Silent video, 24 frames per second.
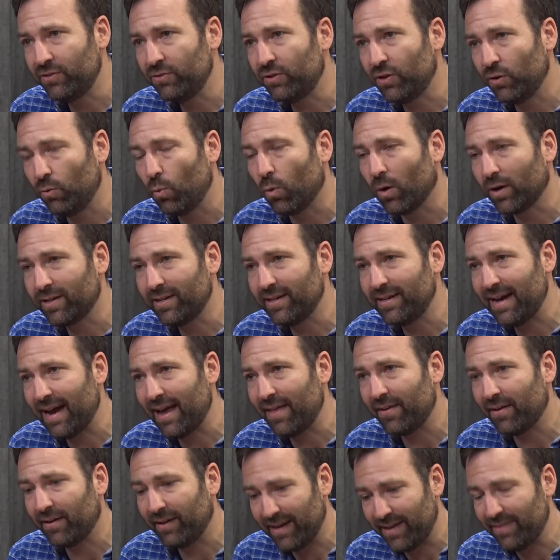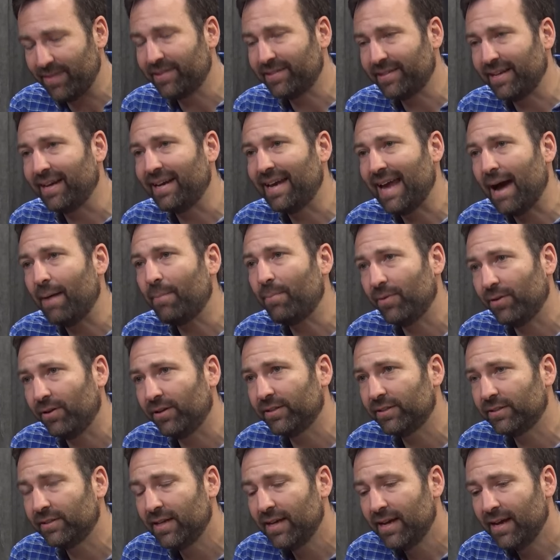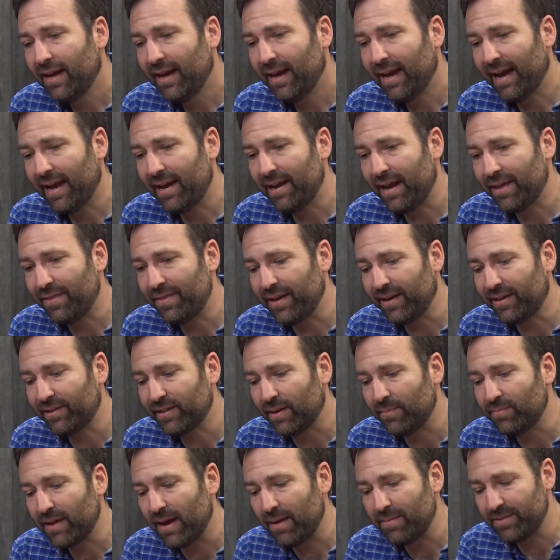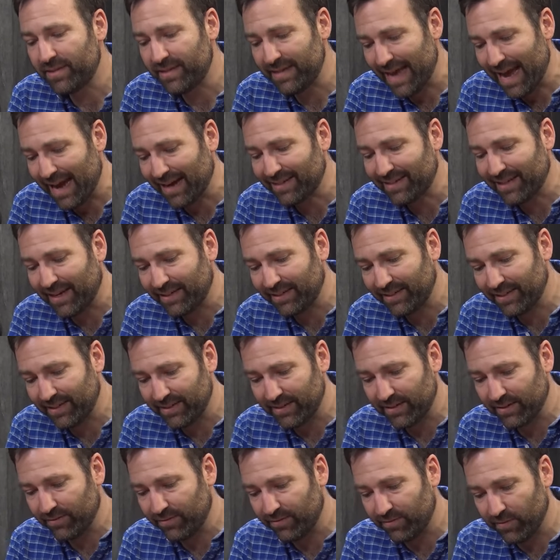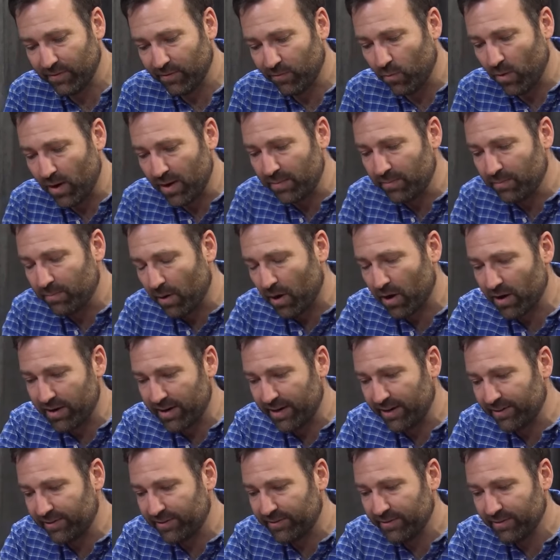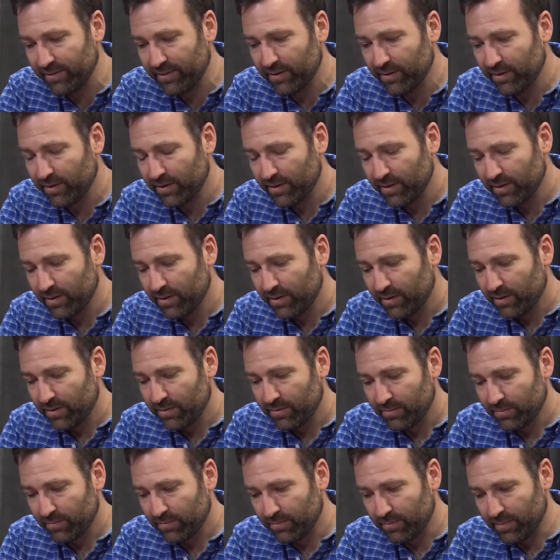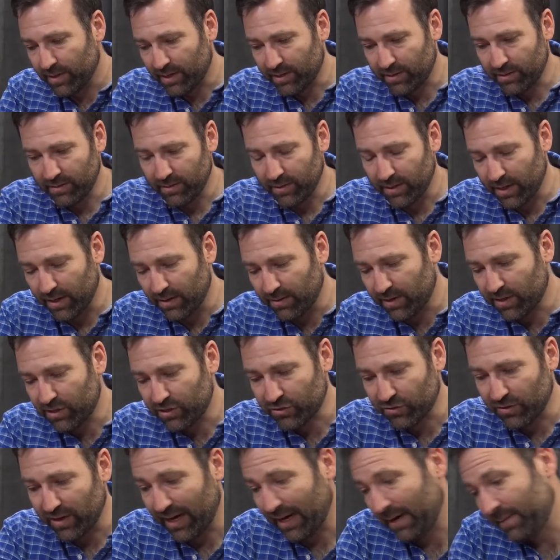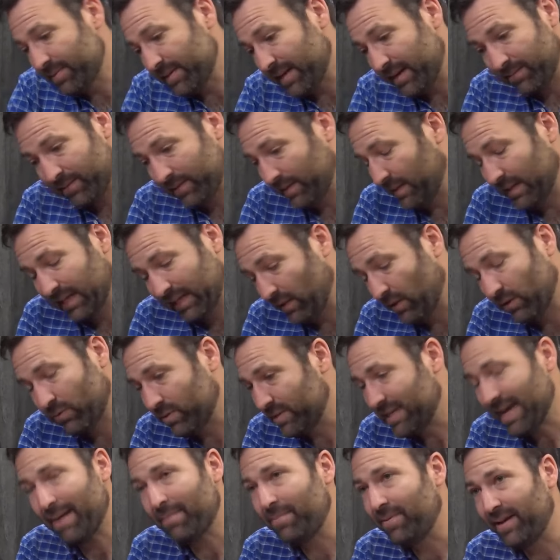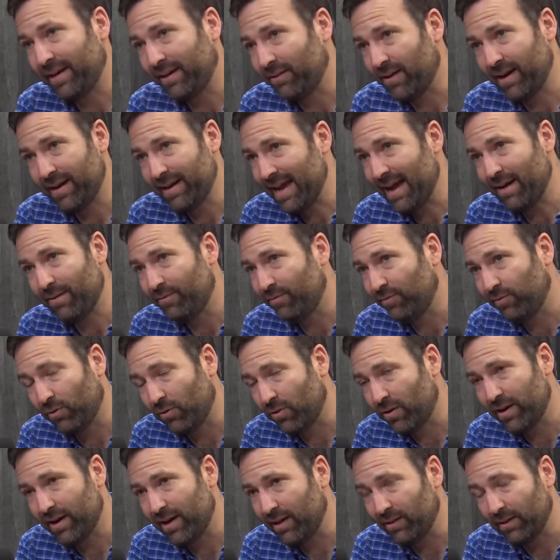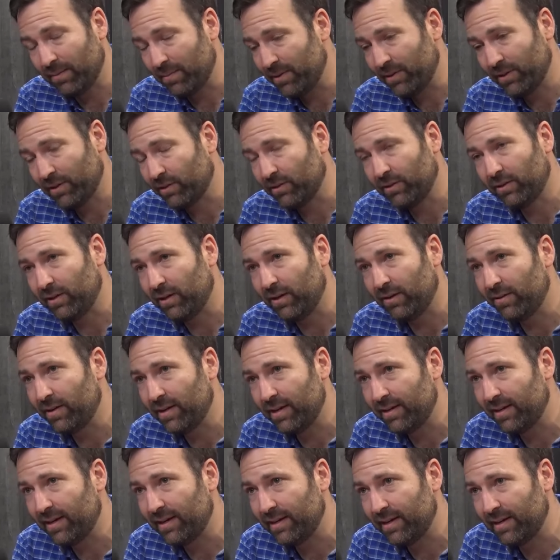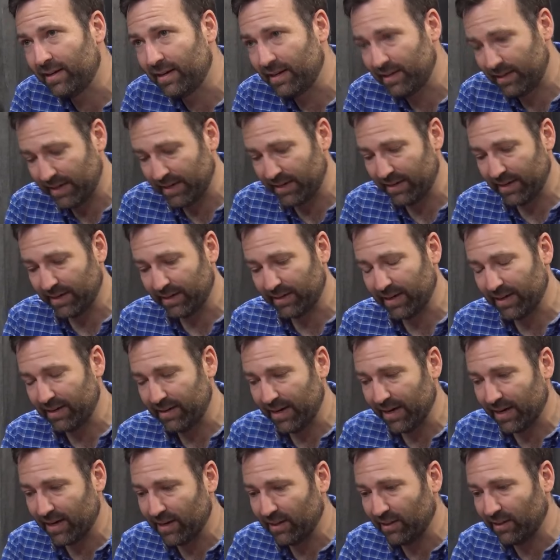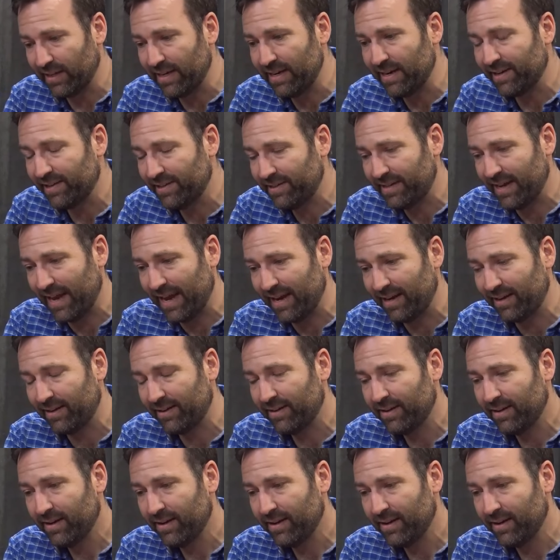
who can work together in the state capitals. And I think sometimes the excesses of, of one party's you know extremes. I mean, look what's happening right now in Florida. Let me look. You know, it, it, it, it can it can lead a state